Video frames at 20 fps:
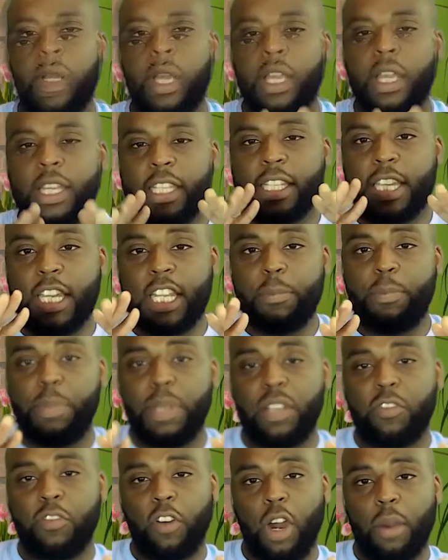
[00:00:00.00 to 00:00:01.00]
Guinea pig
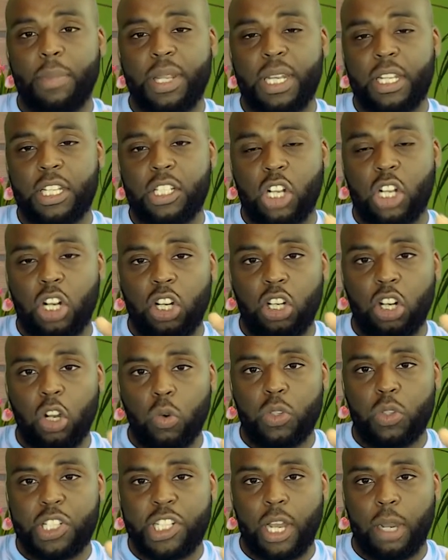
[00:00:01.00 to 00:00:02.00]
farming is a low
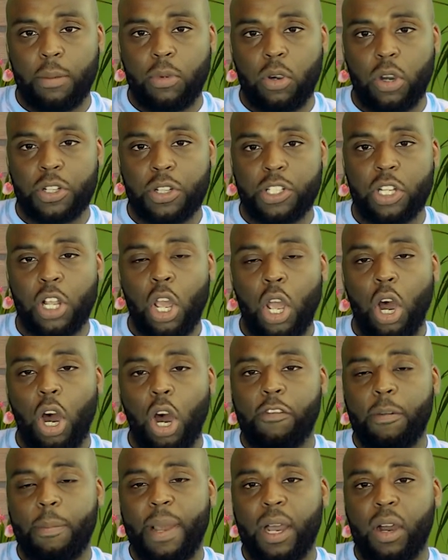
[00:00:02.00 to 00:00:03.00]
setup cost of
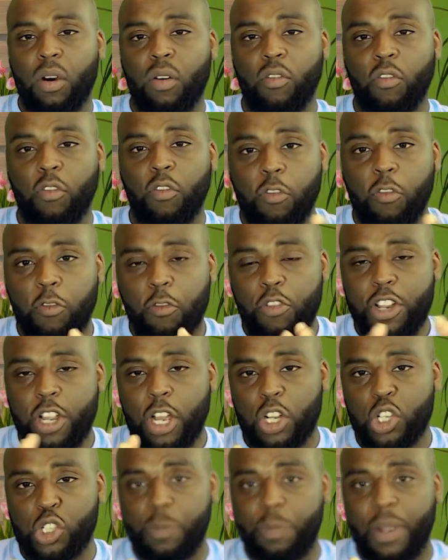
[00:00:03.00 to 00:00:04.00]
about
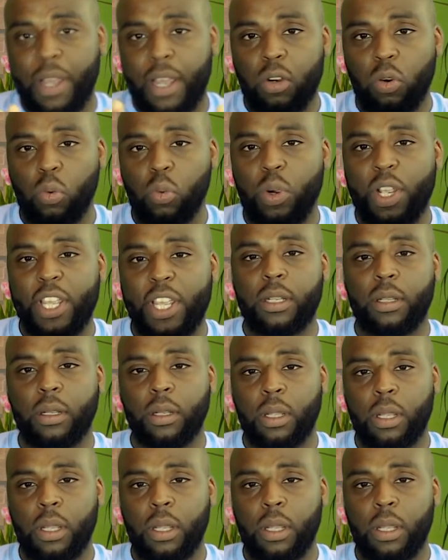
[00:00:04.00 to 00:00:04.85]
£300 all in.